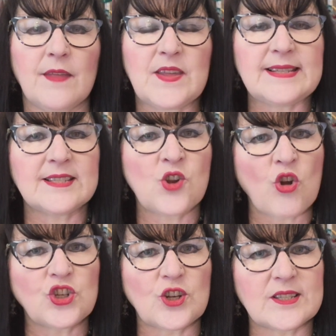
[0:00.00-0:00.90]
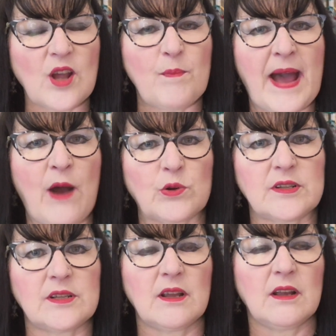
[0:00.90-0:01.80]
This is not just
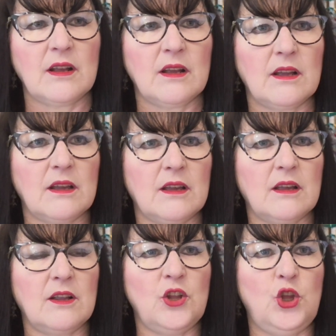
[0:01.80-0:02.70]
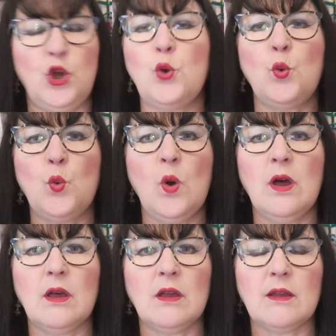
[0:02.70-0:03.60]
about you
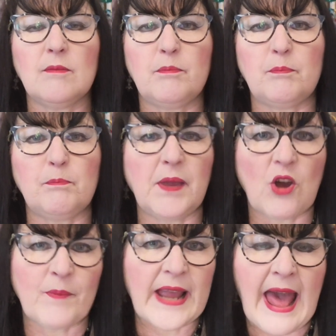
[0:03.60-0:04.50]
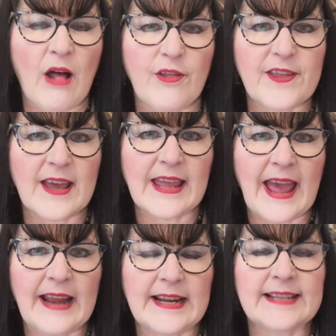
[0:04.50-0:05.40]
becoming healthy
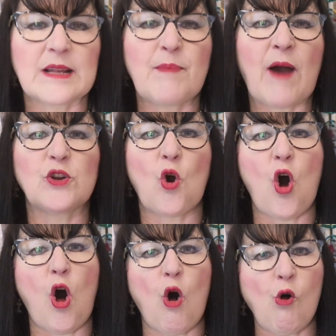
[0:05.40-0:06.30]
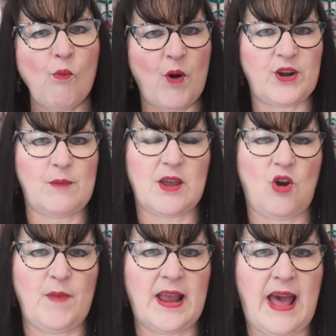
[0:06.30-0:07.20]
again. It's about your whole body
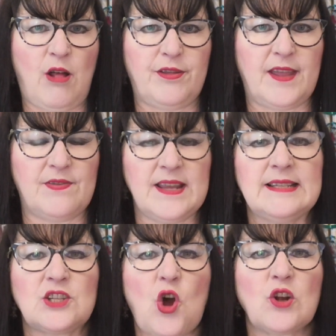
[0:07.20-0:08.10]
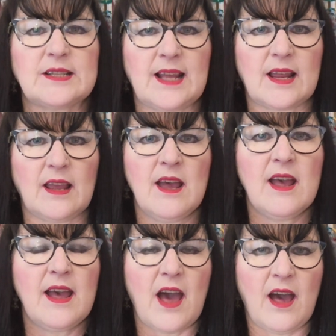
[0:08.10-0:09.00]
becoming healthy. These toxic
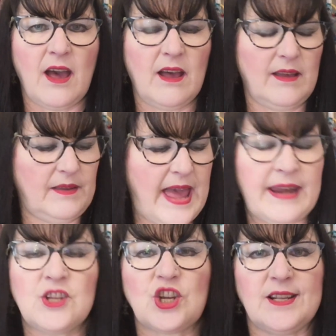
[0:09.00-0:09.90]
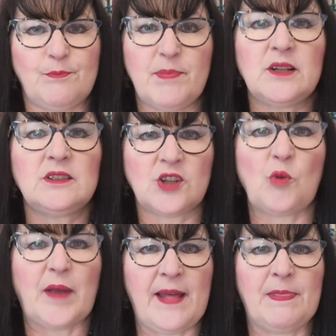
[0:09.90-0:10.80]
energies build
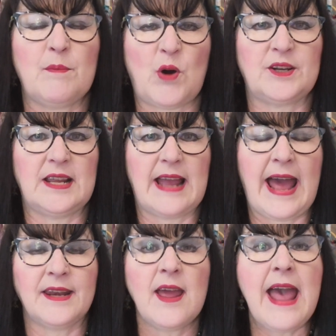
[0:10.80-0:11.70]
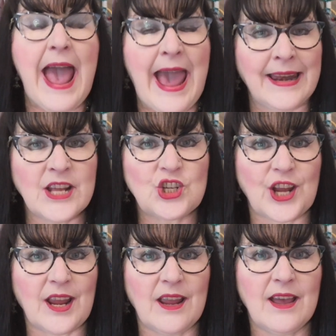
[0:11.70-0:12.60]
up in the body, and
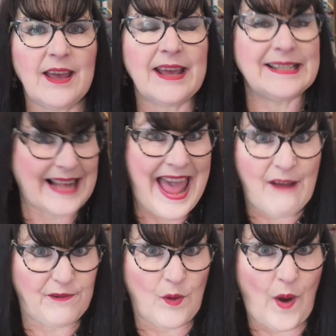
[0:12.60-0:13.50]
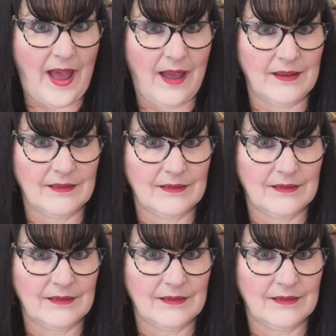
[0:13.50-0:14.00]
energy is everywhere.